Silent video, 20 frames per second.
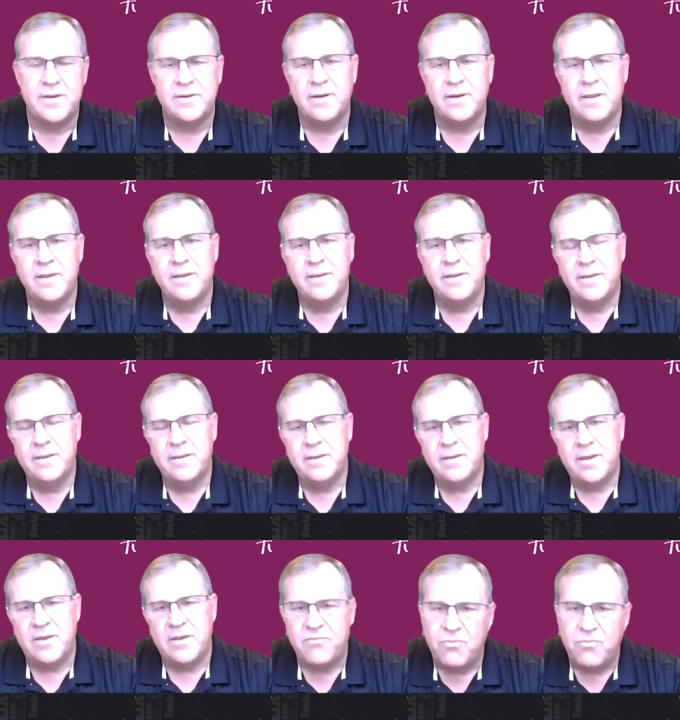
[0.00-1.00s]
And
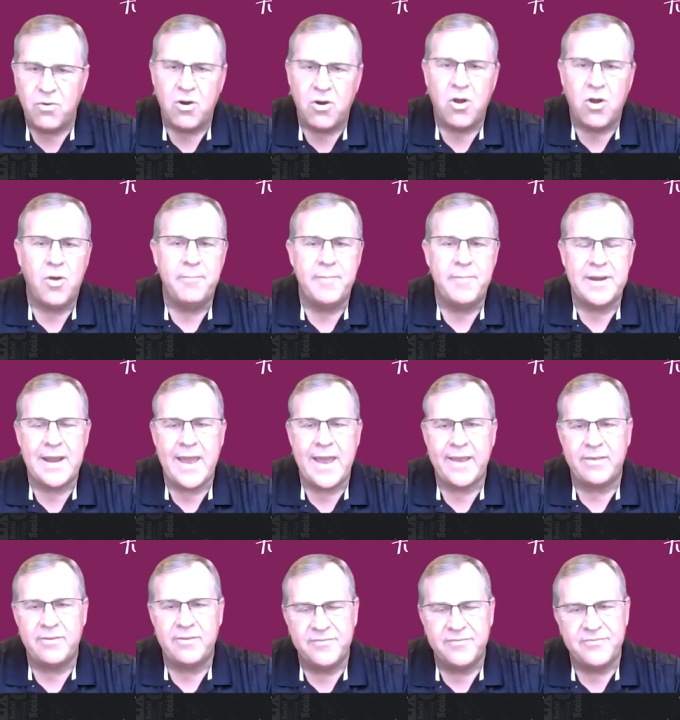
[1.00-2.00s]
if we're all
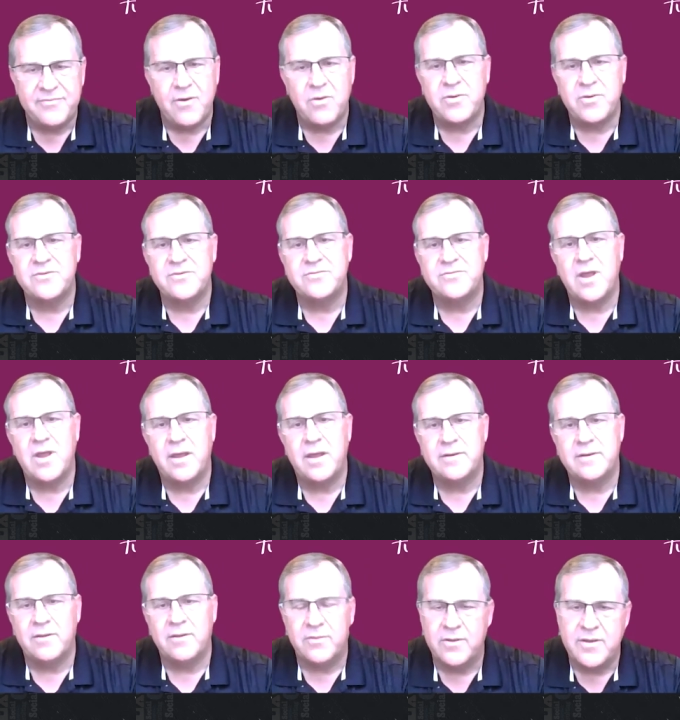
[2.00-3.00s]
maniacally focused
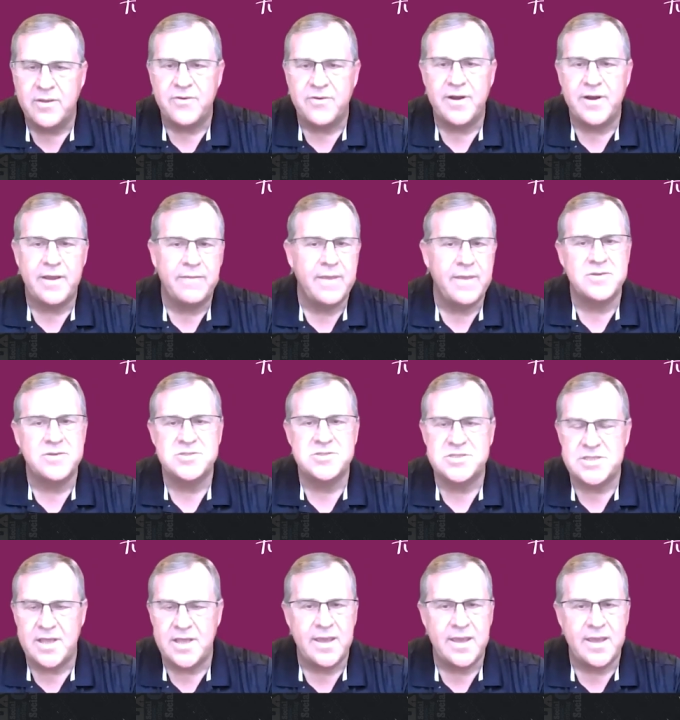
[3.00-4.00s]
on delivering
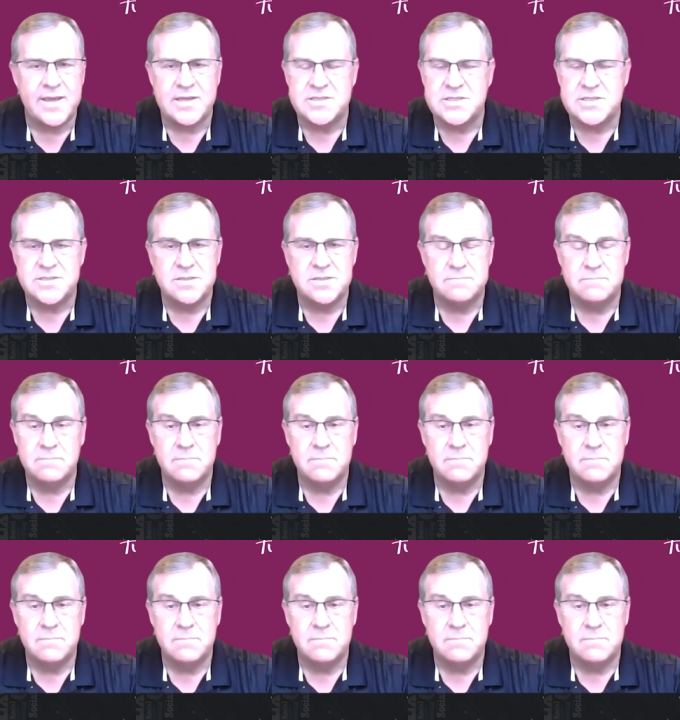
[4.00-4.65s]
those things,